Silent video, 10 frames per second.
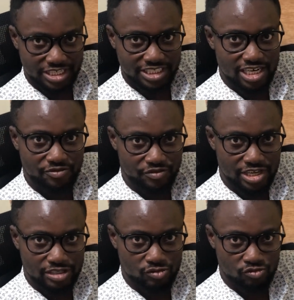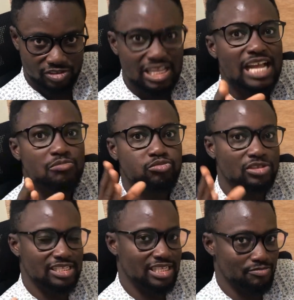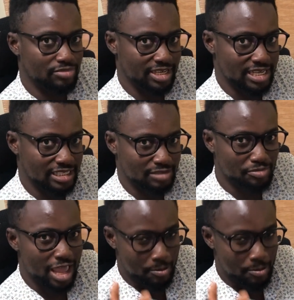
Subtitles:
GFA to start putting in place